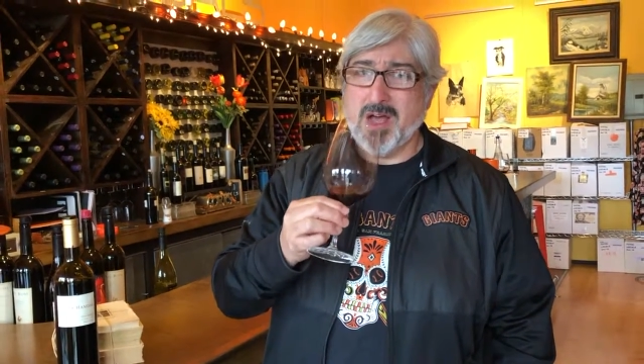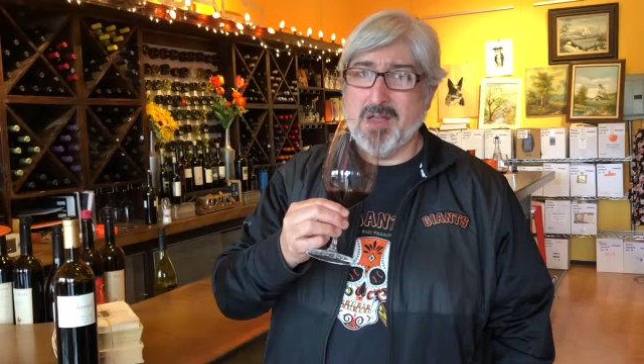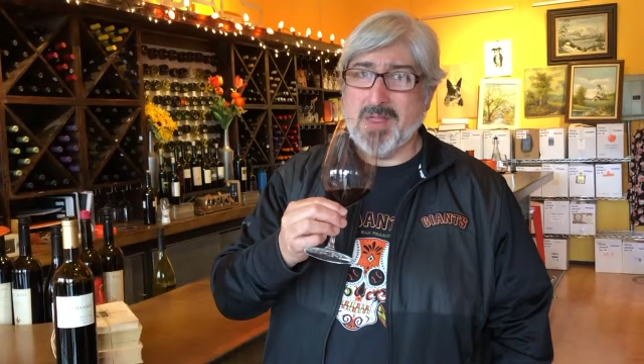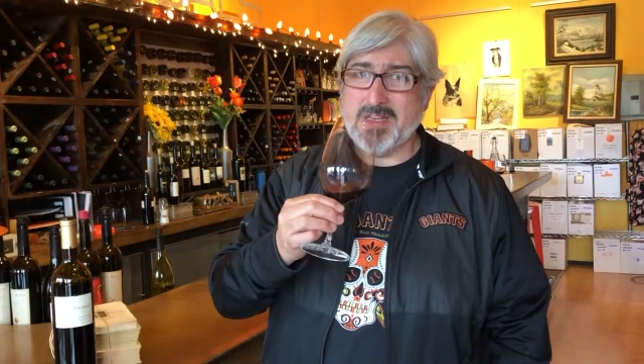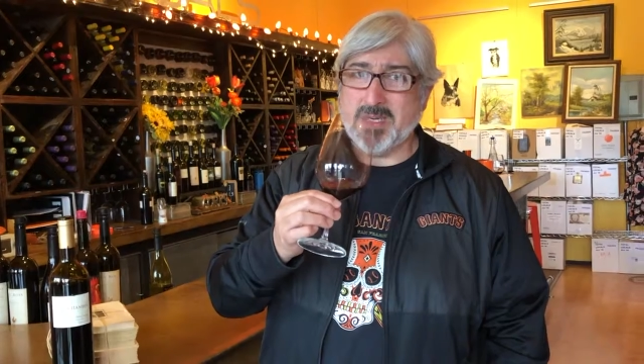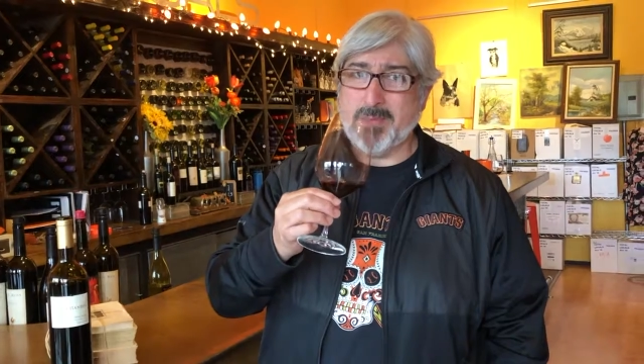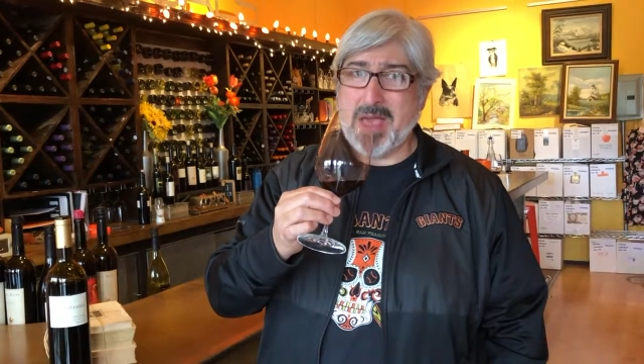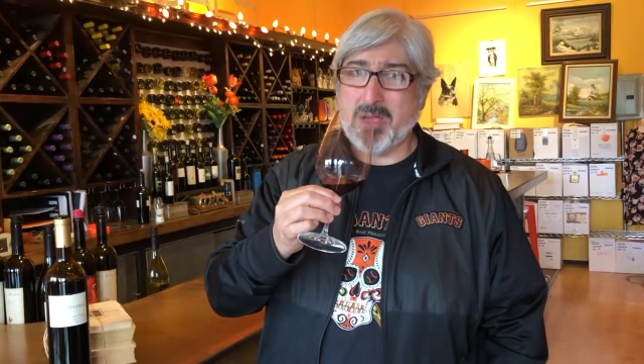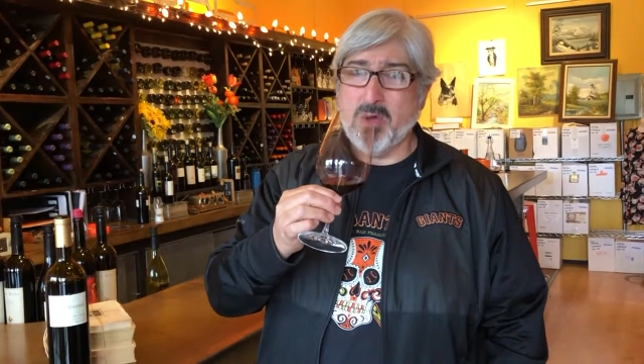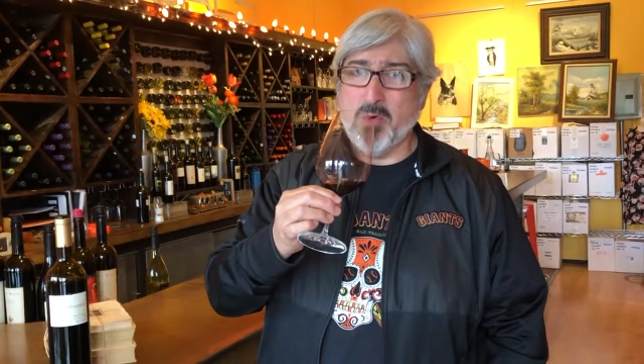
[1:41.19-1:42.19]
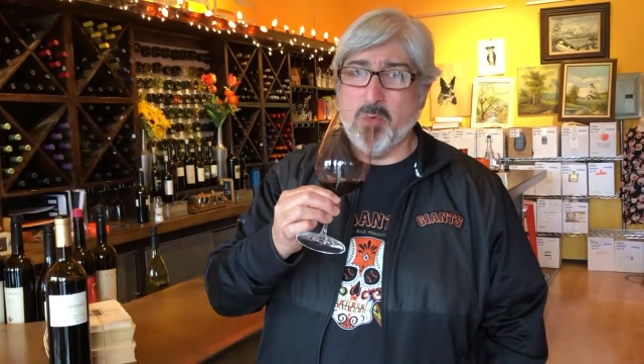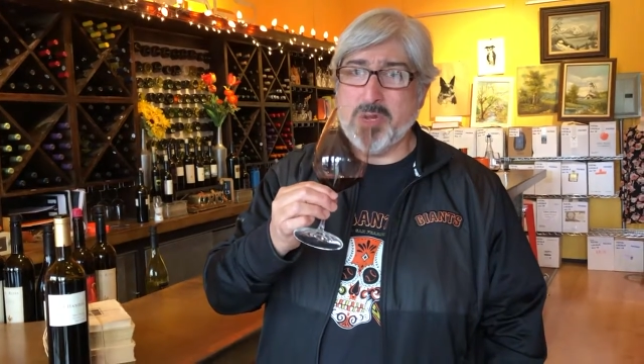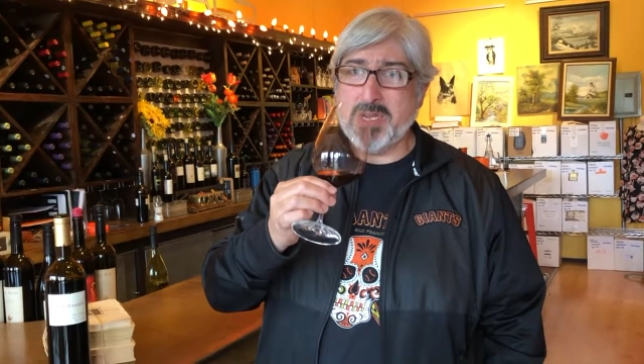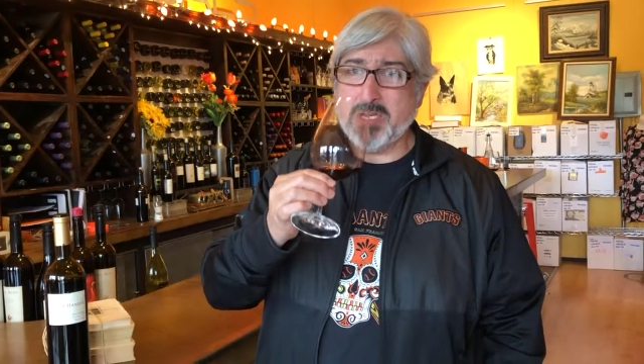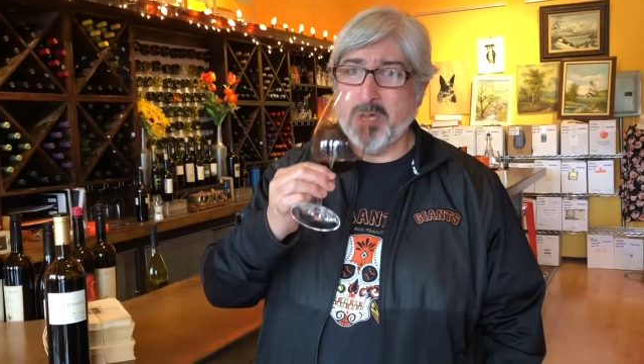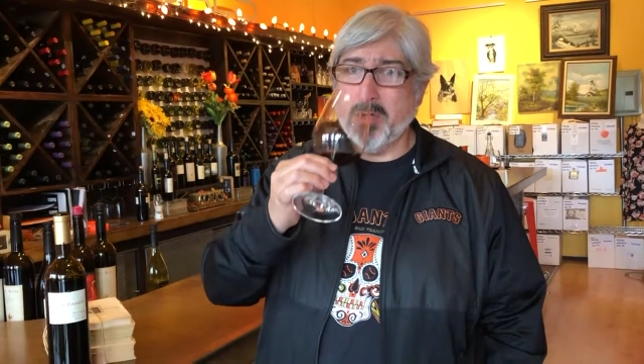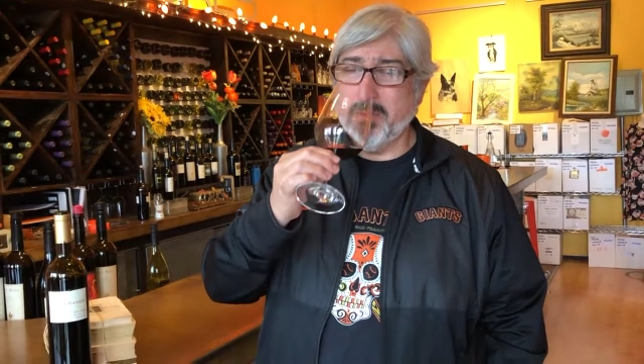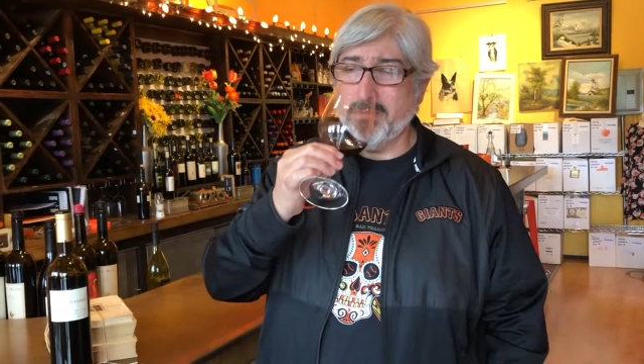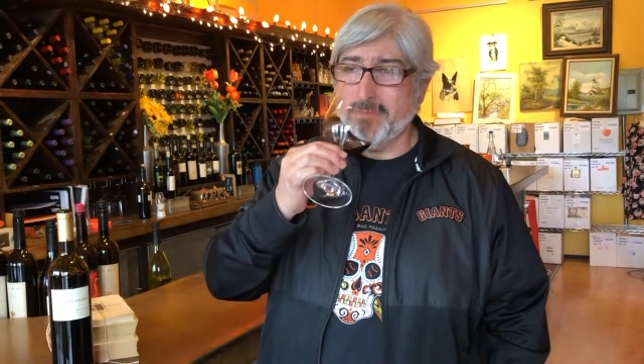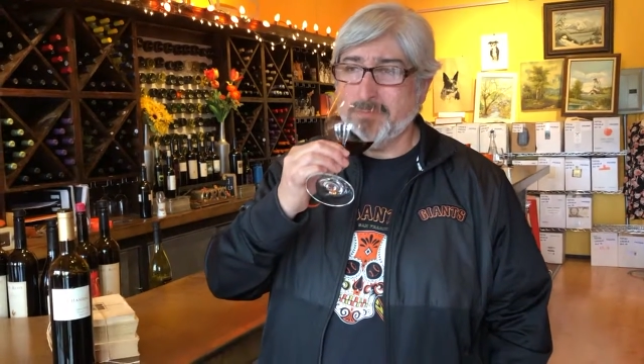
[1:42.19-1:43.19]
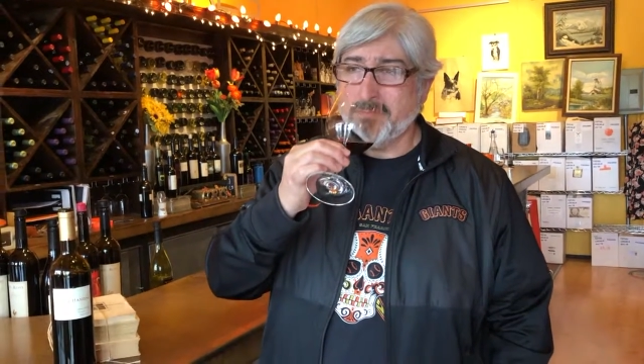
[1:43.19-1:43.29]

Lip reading: on that tobacco woody tone